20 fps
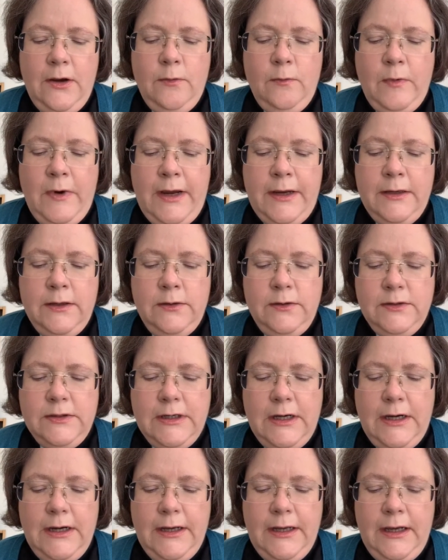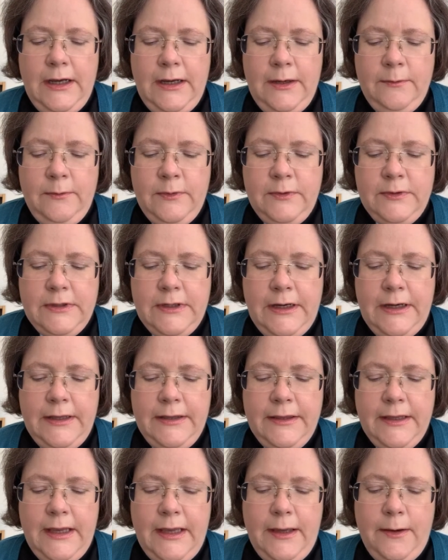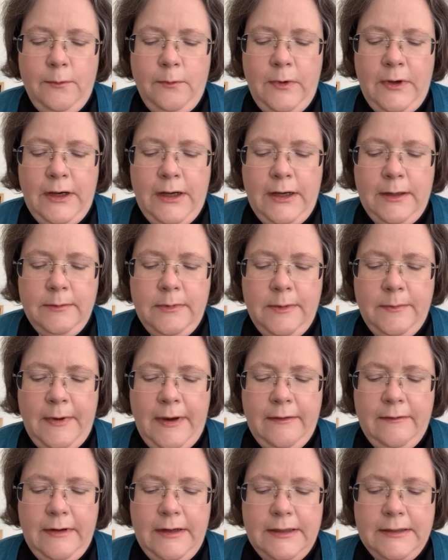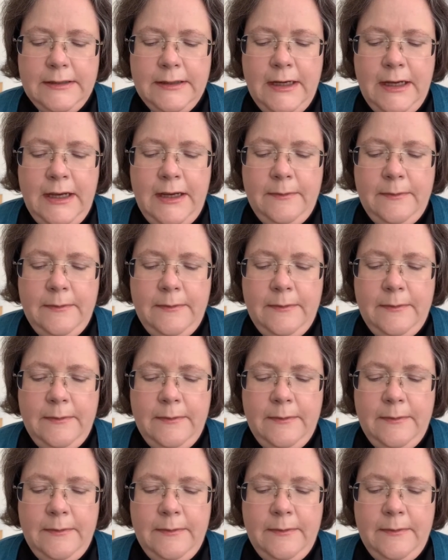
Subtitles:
Where you die, I will die. There will I be buried.